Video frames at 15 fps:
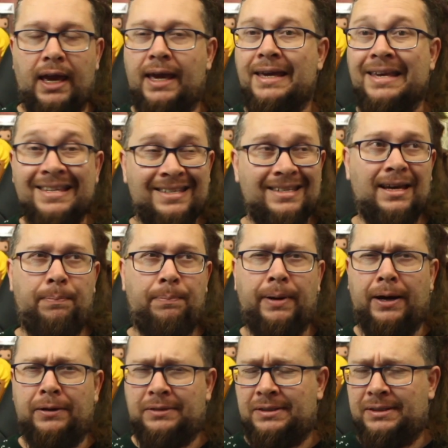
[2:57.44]
is
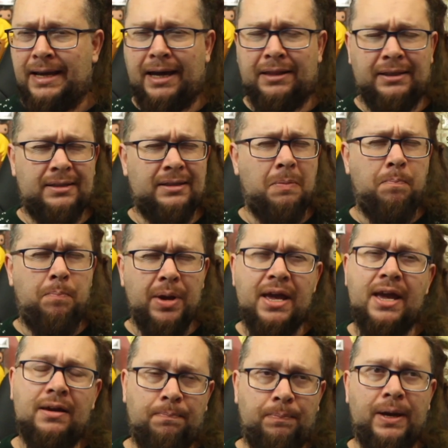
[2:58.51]
about death. It's a
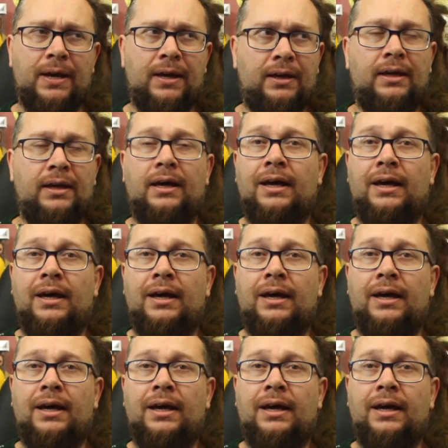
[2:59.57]
big